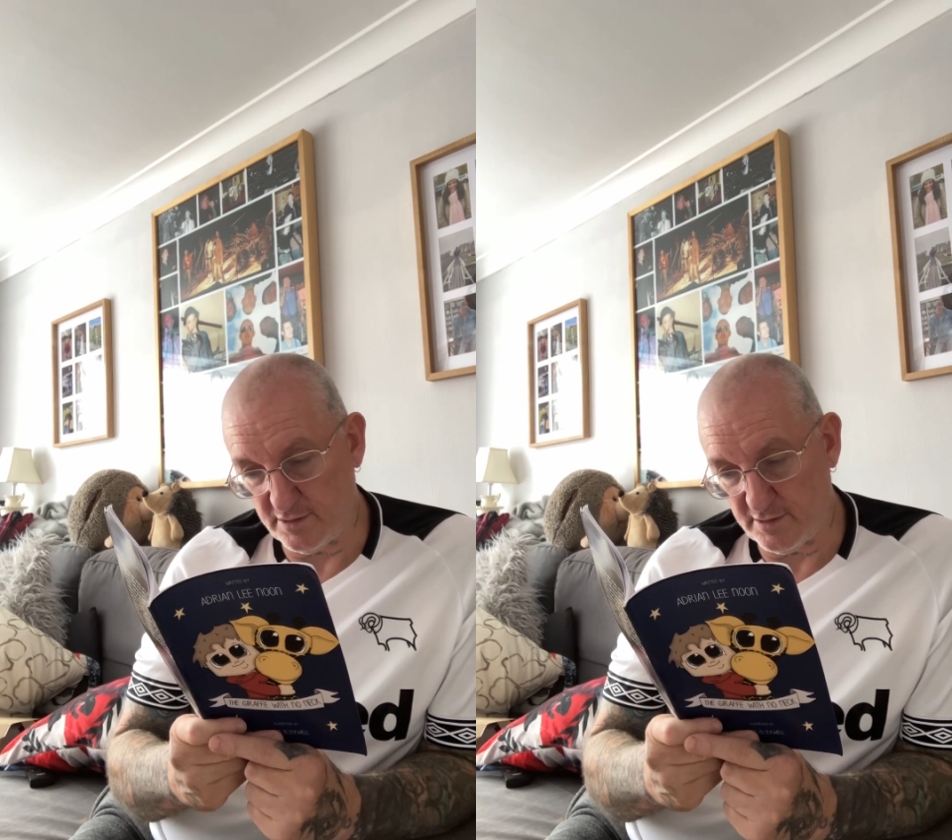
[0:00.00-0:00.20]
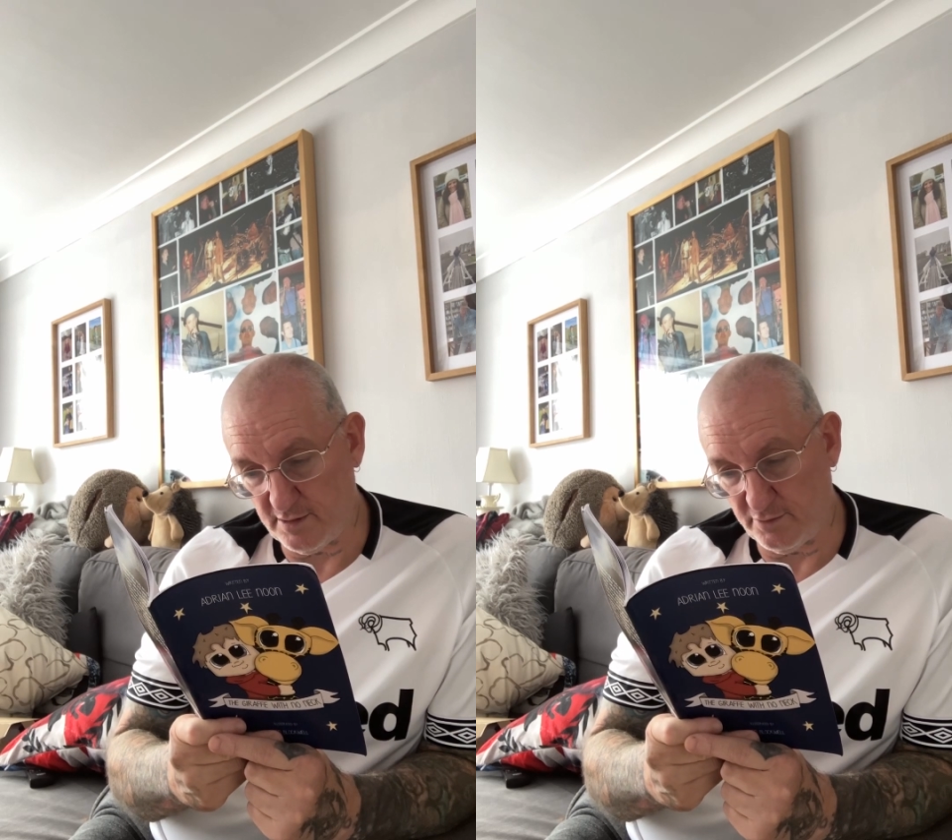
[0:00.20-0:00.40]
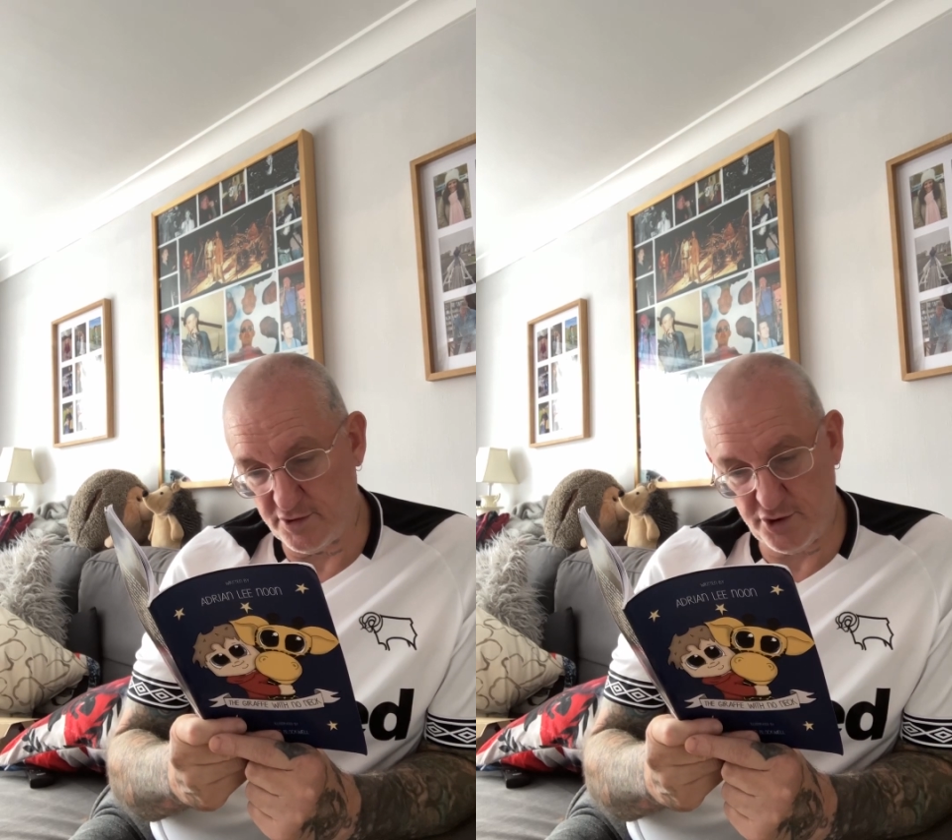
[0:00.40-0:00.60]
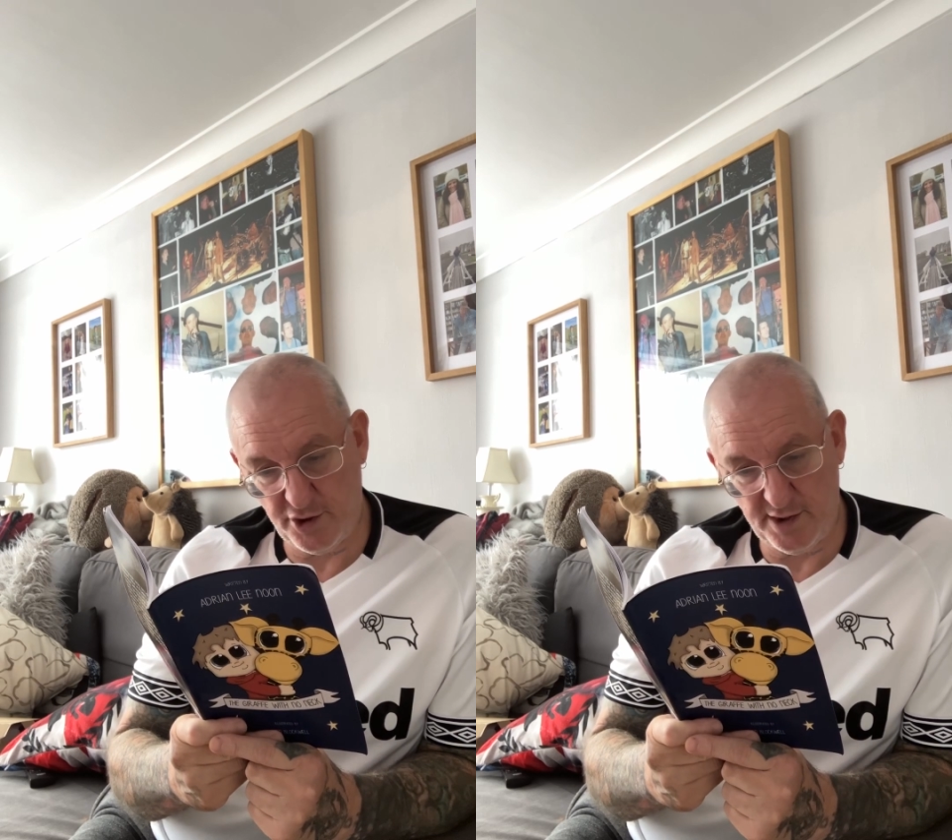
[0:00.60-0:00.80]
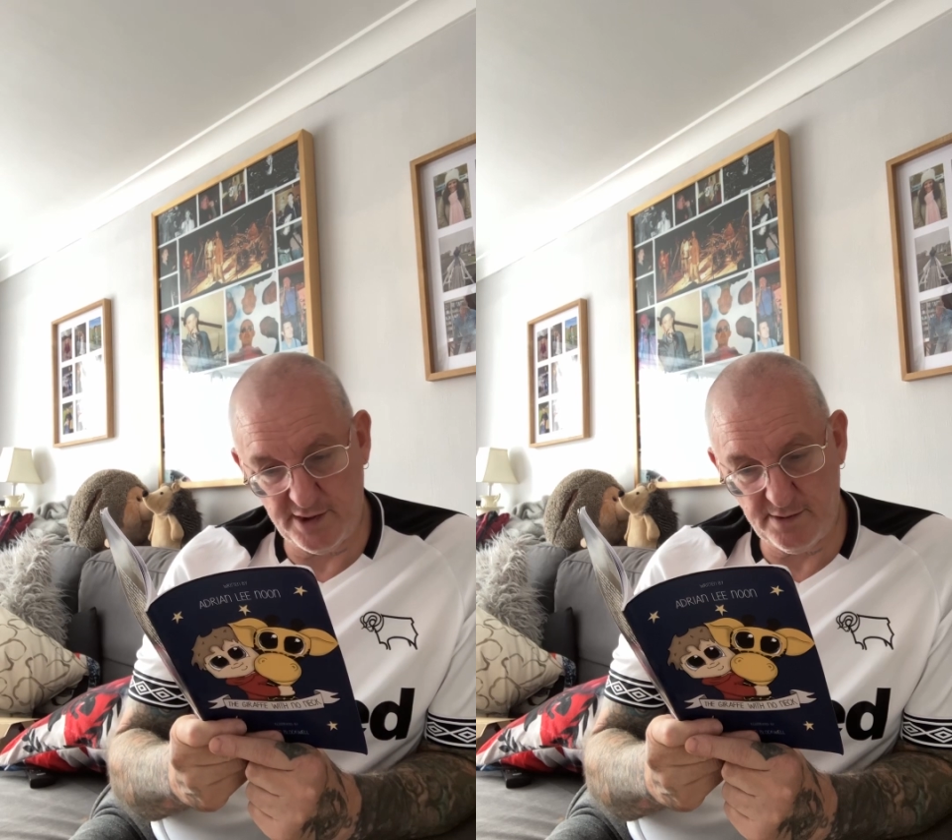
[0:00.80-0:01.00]
There was
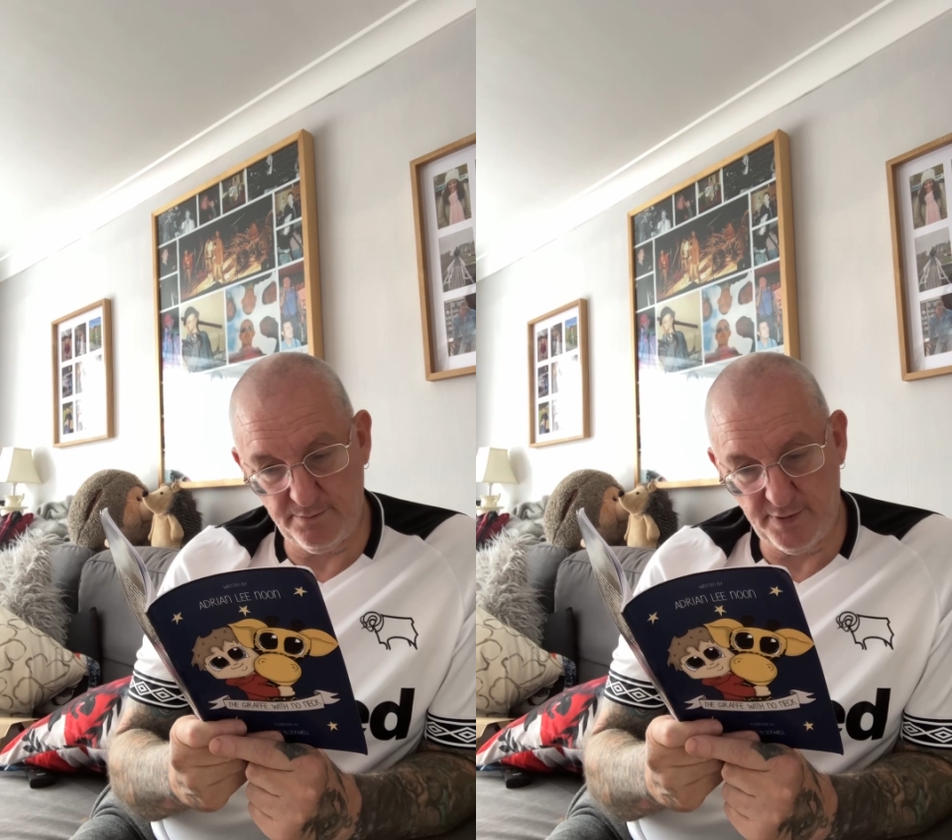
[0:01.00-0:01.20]
cheese and